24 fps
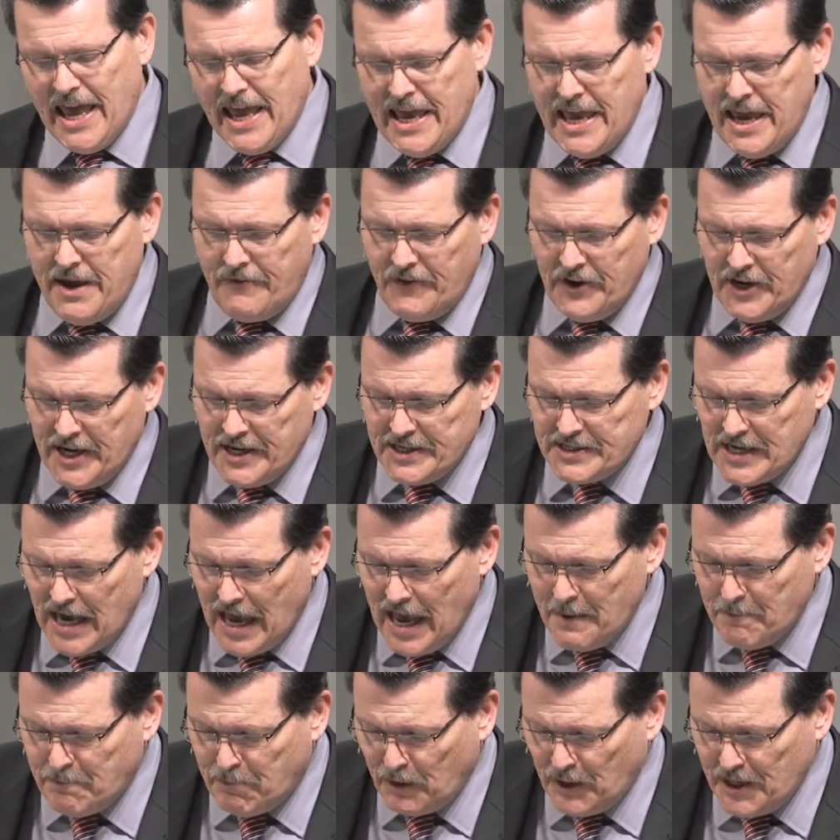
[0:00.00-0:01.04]
Even as
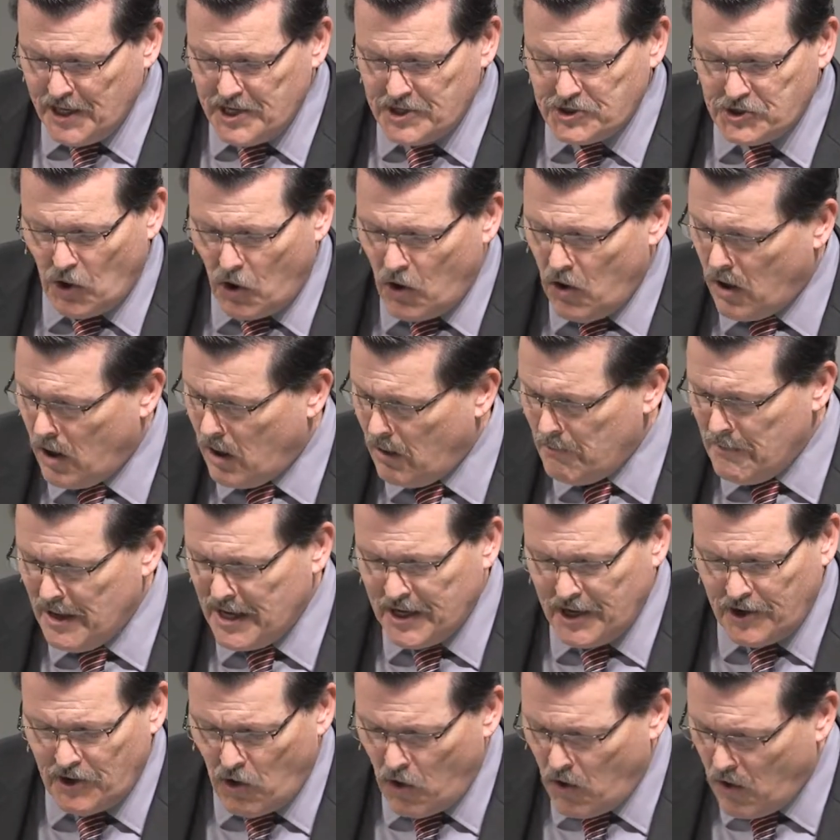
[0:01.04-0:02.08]
I please all
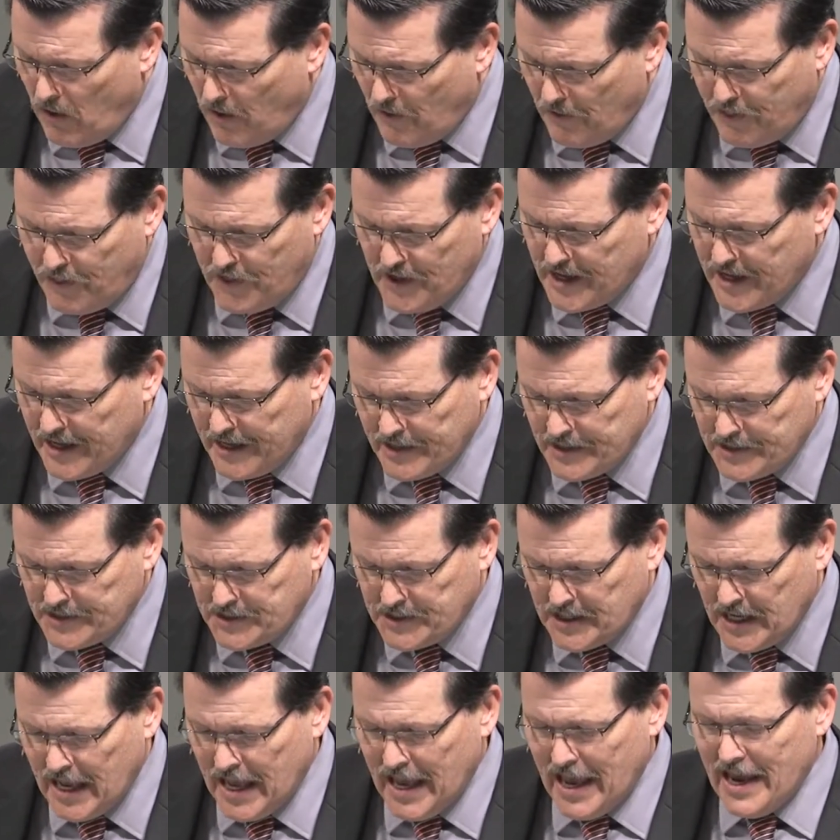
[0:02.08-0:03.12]
men in all
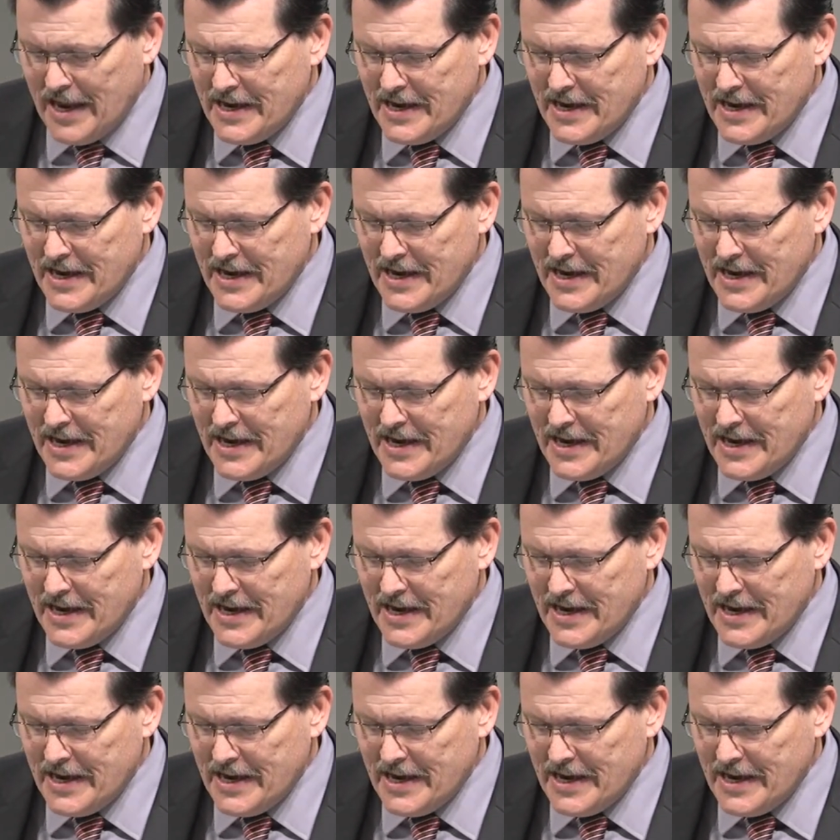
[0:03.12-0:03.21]
things,